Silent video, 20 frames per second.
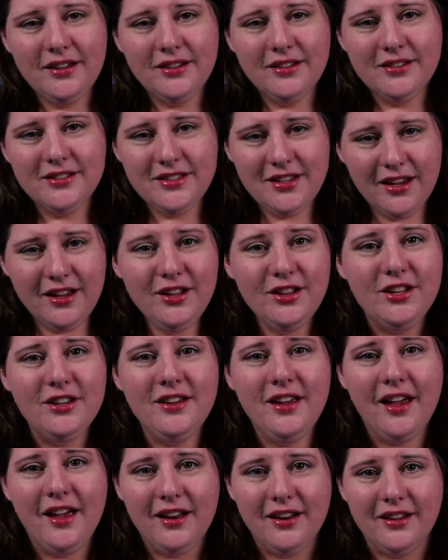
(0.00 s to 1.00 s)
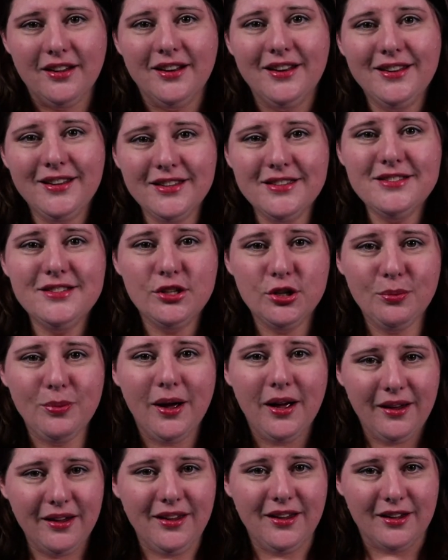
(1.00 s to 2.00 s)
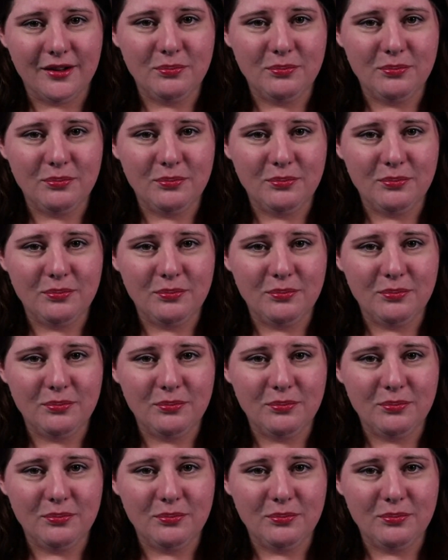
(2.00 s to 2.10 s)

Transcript: take a look at it and consider buying it,